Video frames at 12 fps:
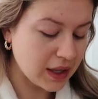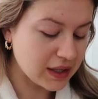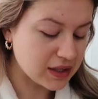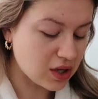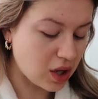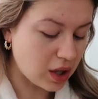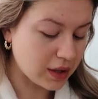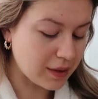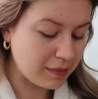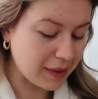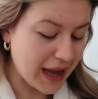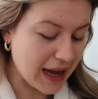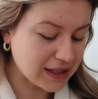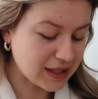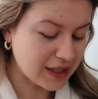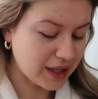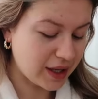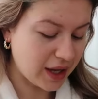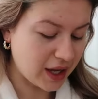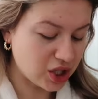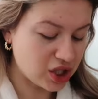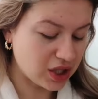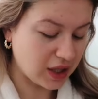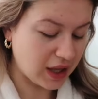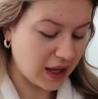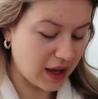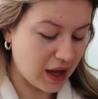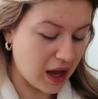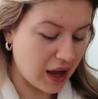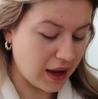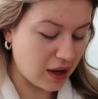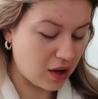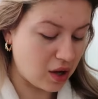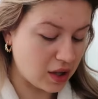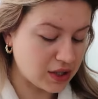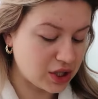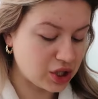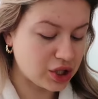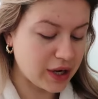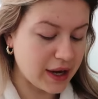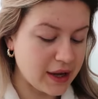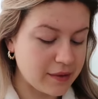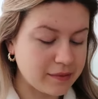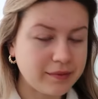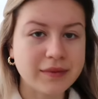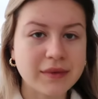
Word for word: It's called the Black Tea Age Delay Eye Concentrate.